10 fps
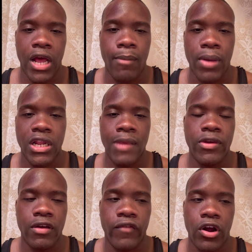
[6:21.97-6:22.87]
How money
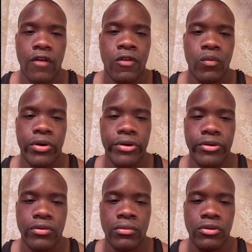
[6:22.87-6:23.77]
be involved to where you
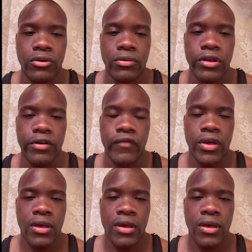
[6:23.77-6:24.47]
know you know if